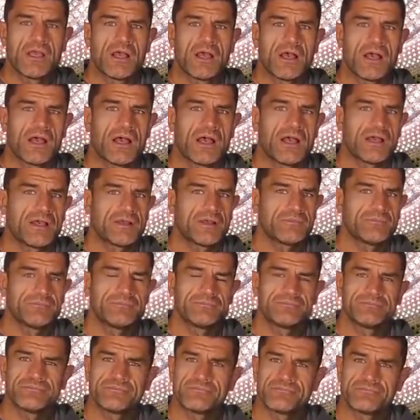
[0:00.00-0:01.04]
um,
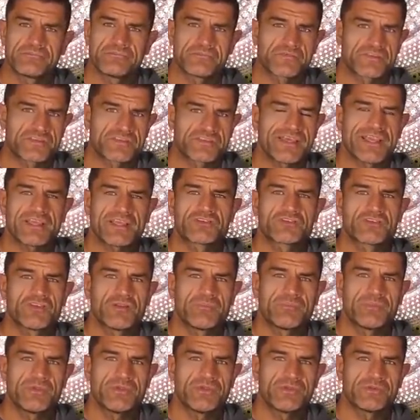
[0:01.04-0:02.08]
sexual
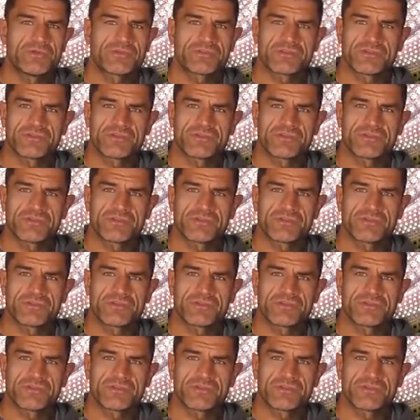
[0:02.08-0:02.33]
abuse,